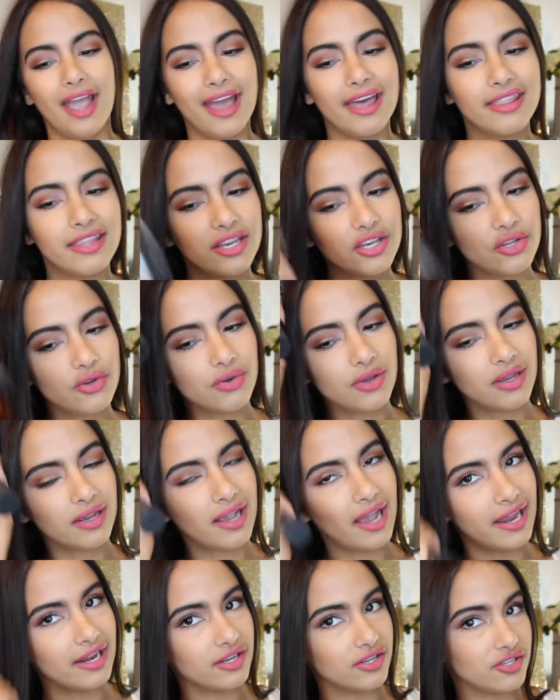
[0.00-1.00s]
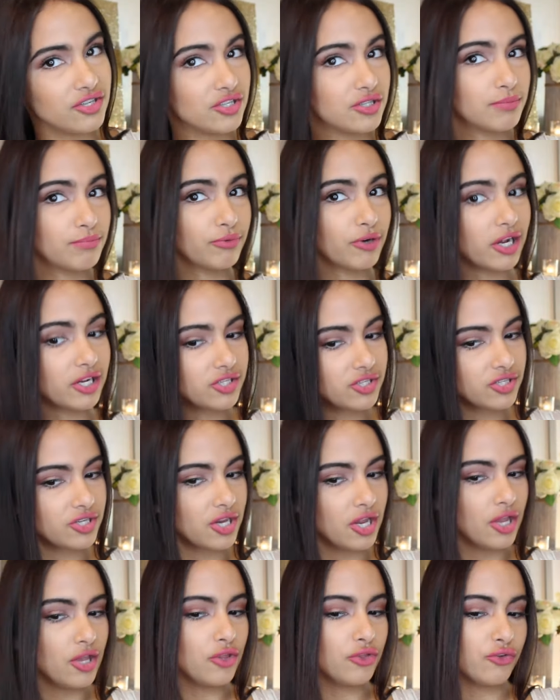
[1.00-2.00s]
And then you can kind of just
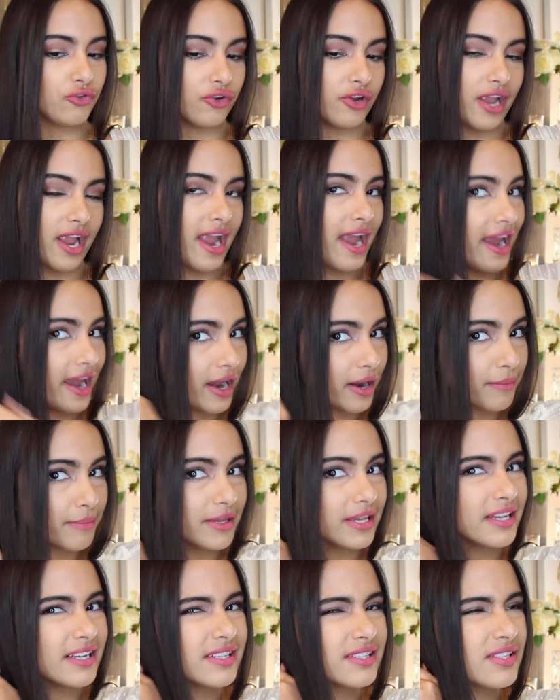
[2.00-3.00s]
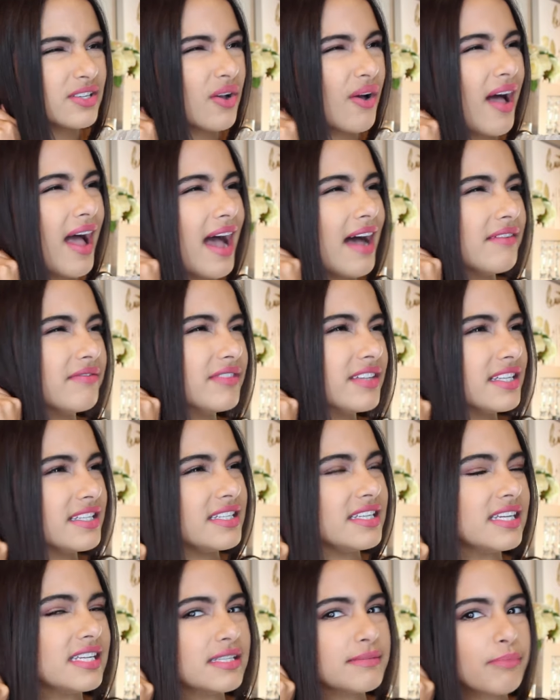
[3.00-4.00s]
brush through your hair because you'll have the
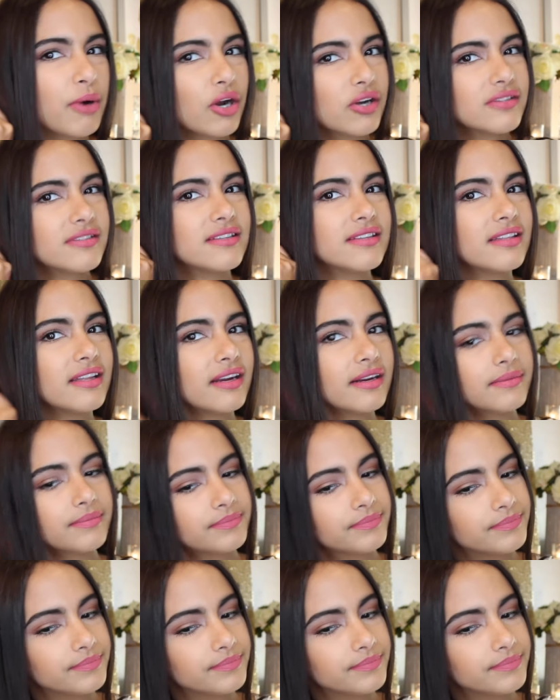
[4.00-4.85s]
teased parts in there.